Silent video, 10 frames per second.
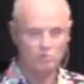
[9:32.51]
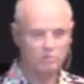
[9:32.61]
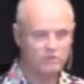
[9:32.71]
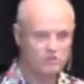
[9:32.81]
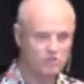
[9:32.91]

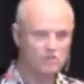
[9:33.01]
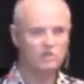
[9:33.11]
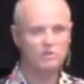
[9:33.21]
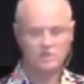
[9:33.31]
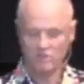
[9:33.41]
But you knew
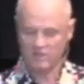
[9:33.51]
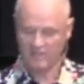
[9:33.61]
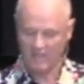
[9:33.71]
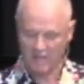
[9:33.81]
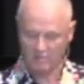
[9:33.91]
it was going to
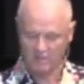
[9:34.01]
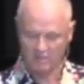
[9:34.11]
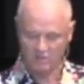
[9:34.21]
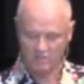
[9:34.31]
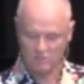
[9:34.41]
happen
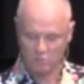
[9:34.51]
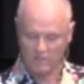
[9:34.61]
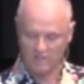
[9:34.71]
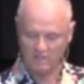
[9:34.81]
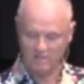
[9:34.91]
and you just
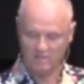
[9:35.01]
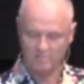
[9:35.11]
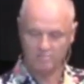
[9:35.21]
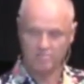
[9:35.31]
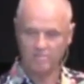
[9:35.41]
waited.
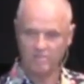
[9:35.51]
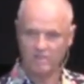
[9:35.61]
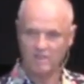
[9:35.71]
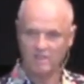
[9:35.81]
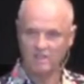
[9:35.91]

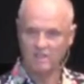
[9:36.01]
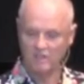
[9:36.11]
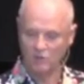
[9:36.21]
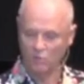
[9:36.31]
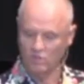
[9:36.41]

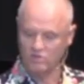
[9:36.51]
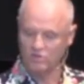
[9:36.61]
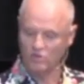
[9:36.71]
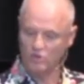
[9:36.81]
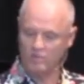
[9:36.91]
And once the
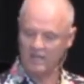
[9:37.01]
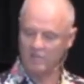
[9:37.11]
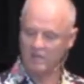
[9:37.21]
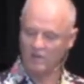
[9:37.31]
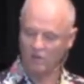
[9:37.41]
groom
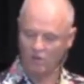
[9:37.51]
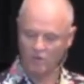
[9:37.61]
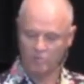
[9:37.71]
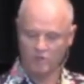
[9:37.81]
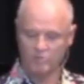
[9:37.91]
had made all
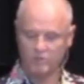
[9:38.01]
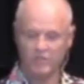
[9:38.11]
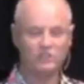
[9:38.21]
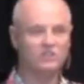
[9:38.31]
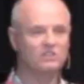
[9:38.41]
the
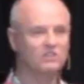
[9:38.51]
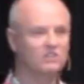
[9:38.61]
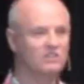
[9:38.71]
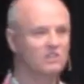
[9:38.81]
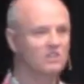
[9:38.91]
preparations
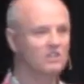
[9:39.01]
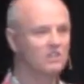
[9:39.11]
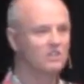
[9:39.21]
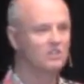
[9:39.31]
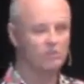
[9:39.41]

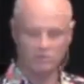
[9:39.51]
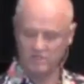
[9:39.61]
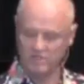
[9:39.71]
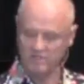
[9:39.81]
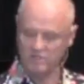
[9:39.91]
to
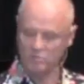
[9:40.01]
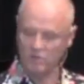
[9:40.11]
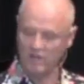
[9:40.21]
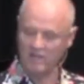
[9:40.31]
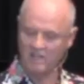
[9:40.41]
receive his
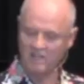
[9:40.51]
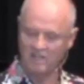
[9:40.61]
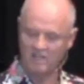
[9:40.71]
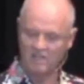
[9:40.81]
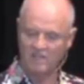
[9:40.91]
bride,
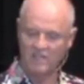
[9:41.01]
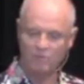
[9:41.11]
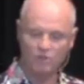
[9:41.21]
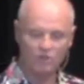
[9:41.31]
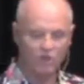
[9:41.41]
he
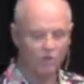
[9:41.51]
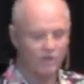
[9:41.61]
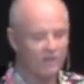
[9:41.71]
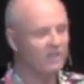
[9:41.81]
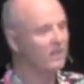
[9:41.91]
would go
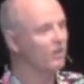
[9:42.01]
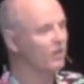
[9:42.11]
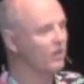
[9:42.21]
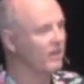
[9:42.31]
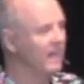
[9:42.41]
and get
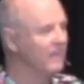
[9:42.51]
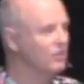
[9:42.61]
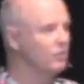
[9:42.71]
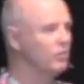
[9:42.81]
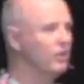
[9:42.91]
her and
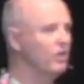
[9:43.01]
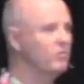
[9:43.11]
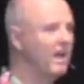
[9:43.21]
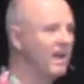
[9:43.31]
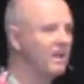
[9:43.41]
actually bring her
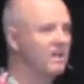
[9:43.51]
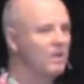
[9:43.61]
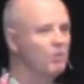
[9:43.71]
back.